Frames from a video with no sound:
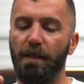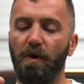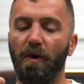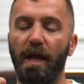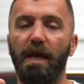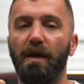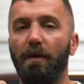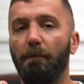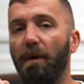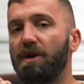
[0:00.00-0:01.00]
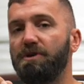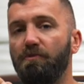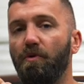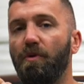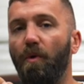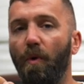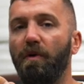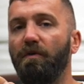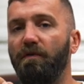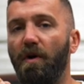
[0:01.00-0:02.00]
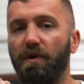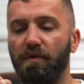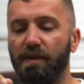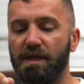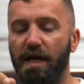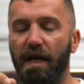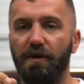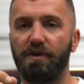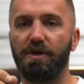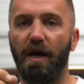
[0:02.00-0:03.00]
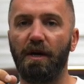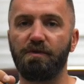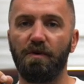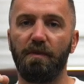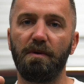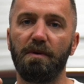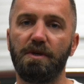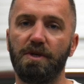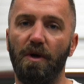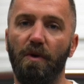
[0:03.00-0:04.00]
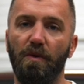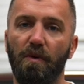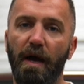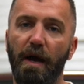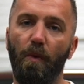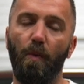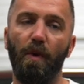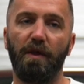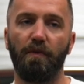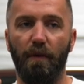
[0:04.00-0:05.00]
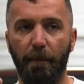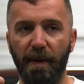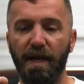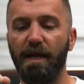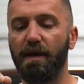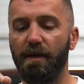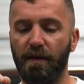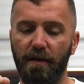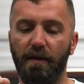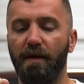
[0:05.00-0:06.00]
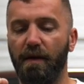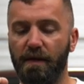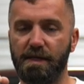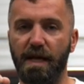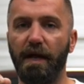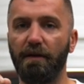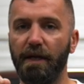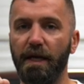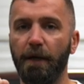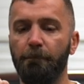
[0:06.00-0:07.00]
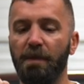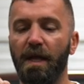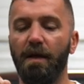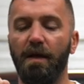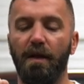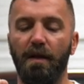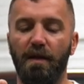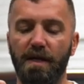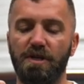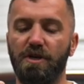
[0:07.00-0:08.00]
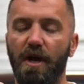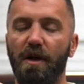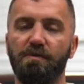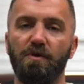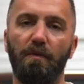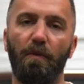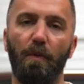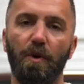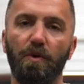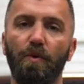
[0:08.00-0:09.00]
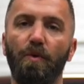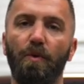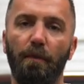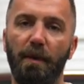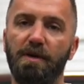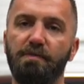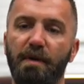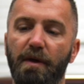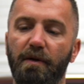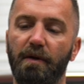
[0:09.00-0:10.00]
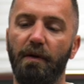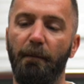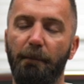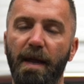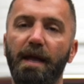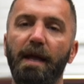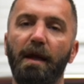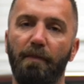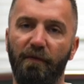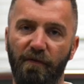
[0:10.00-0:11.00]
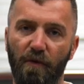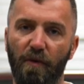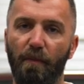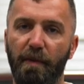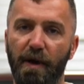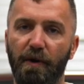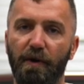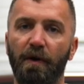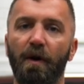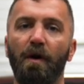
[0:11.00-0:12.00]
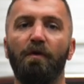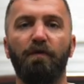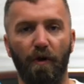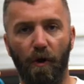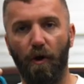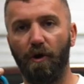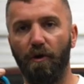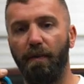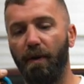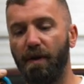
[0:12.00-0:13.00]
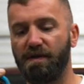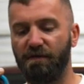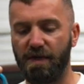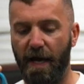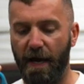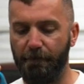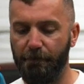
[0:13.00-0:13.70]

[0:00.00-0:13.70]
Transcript: you're getting much more oil volume inside of your shock absorber. So with repeated cycling, this shock absorber will cool much better, making it perform better for longer periods of time.